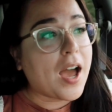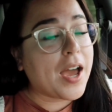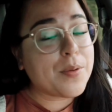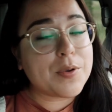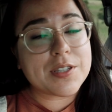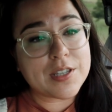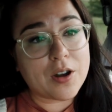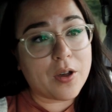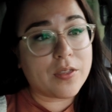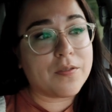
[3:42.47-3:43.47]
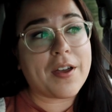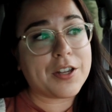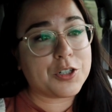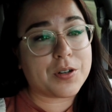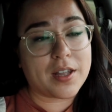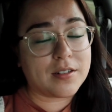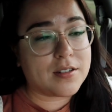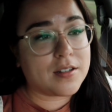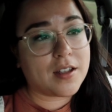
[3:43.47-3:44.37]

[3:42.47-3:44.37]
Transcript: I wasn't on the Vine trend.